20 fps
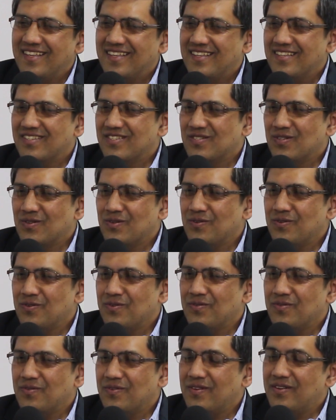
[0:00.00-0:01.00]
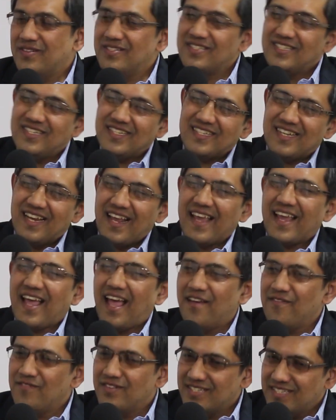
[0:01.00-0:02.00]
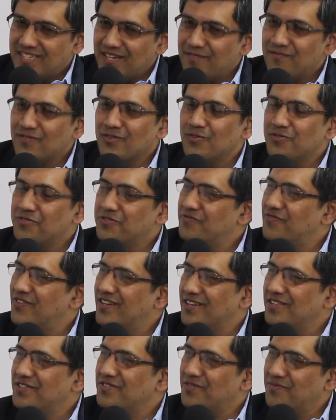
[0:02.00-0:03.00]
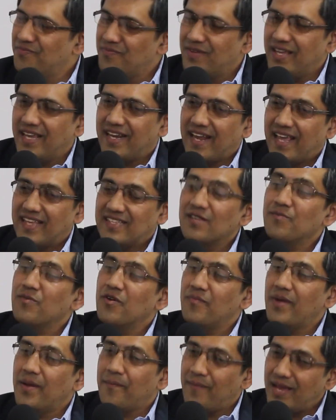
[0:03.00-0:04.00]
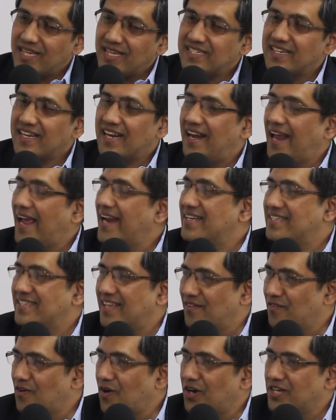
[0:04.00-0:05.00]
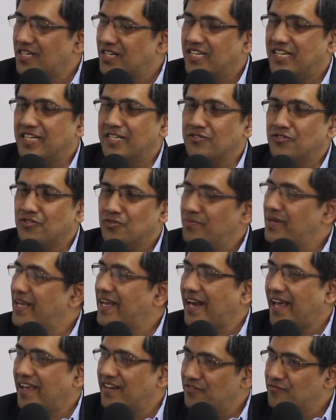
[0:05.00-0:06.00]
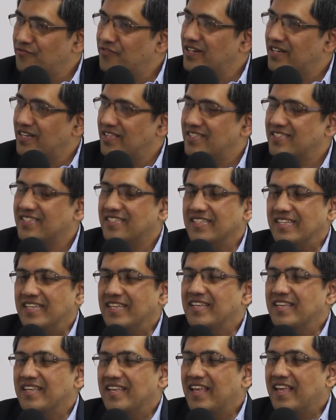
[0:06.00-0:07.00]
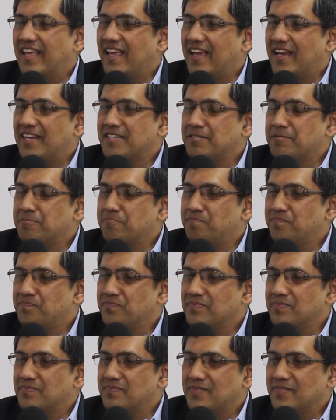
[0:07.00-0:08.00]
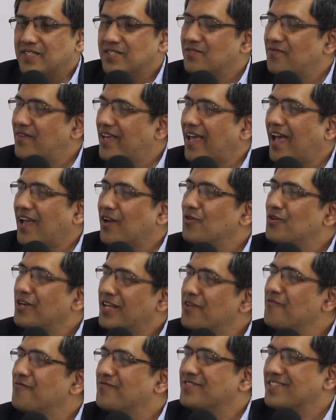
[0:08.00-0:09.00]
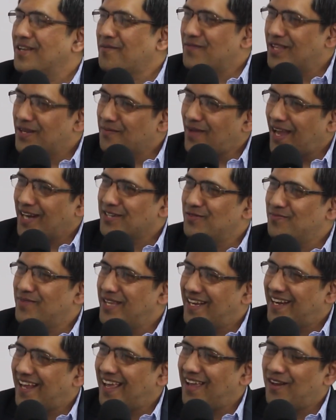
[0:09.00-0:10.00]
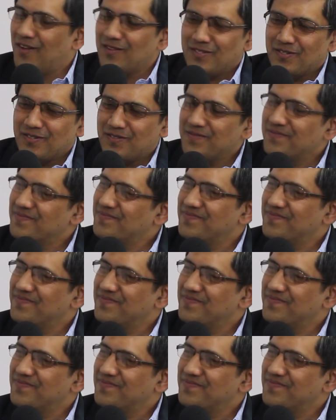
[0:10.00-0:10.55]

So just like I have received good referrals from BNI, some of my best clients I've got through BNI referrals. And this way I could give something back to BNI also.